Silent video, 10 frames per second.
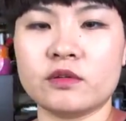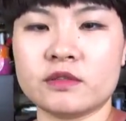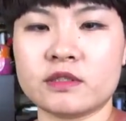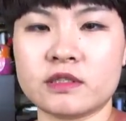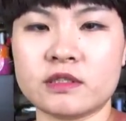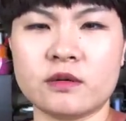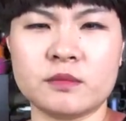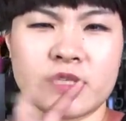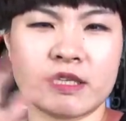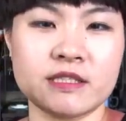of those
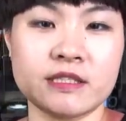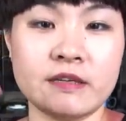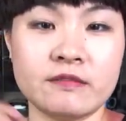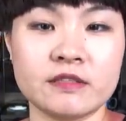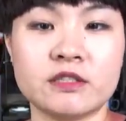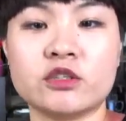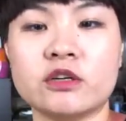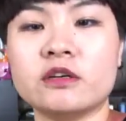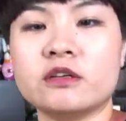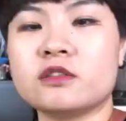almost like a sleeveless
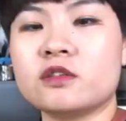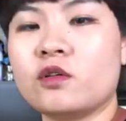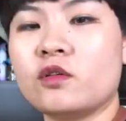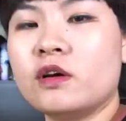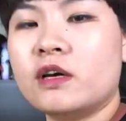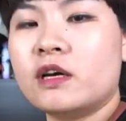shirt, so